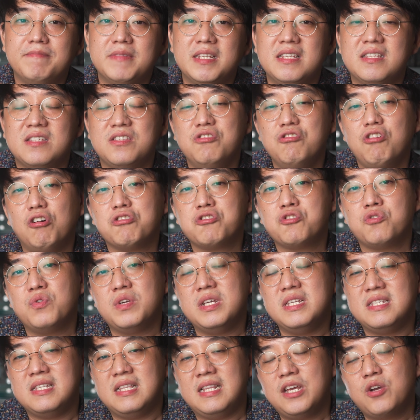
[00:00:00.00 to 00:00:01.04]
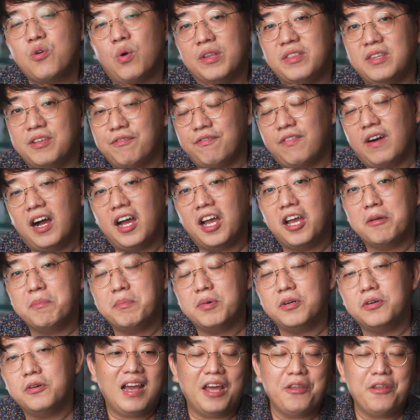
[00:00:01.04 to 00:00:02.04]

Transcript: it's not so easily quantifiable.